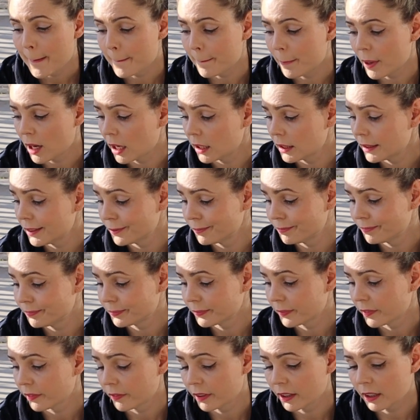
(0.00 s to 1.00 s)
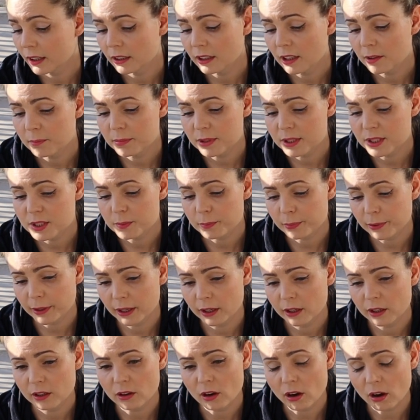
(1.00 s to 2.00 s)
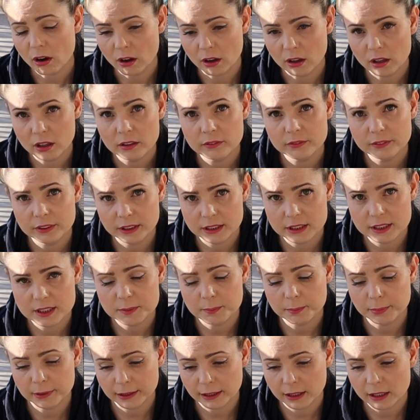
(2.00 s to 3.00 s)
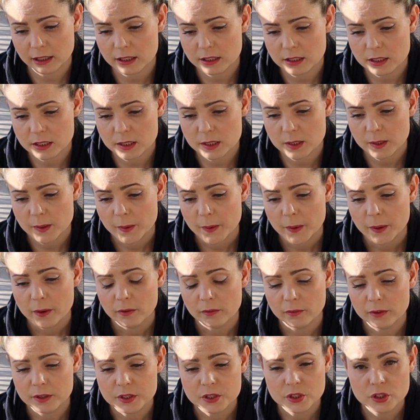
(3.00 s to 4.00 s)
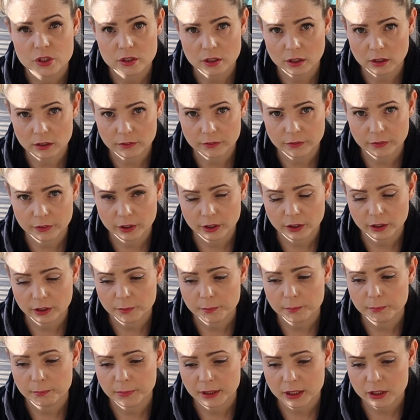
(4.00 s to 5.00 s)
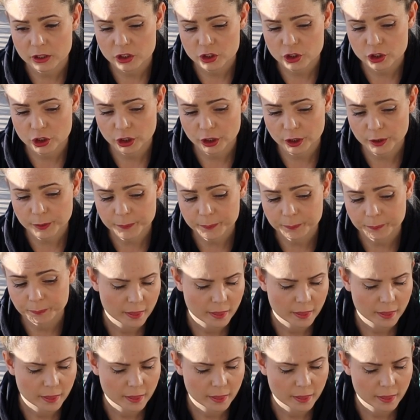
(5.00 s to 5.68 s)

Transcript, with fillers: But we're gonna be spraying all of these plants with sulfur mixture,